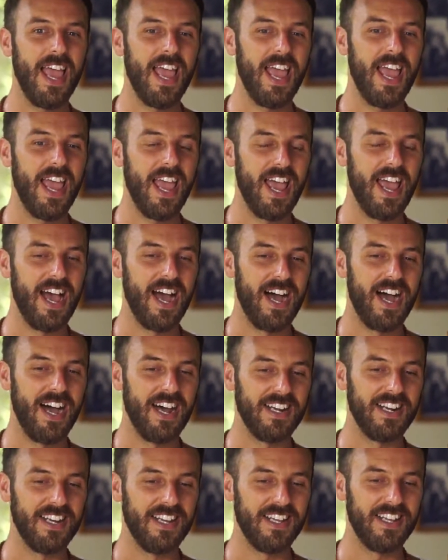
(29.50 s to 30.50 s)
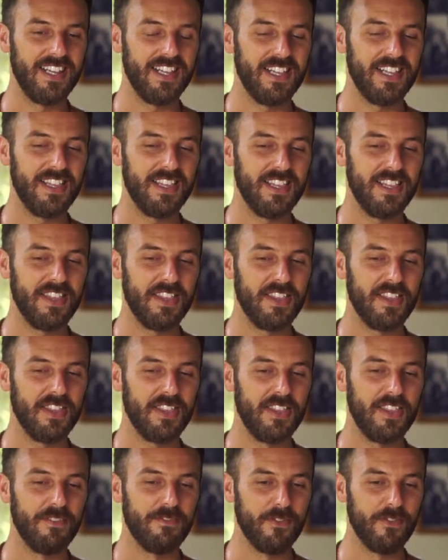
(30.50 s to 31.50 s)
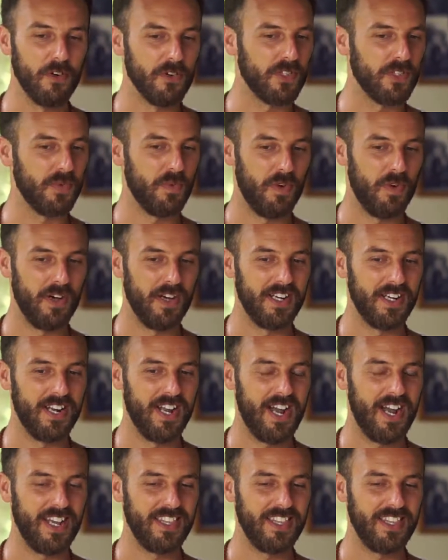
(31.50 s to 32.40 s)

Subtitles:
And the first one,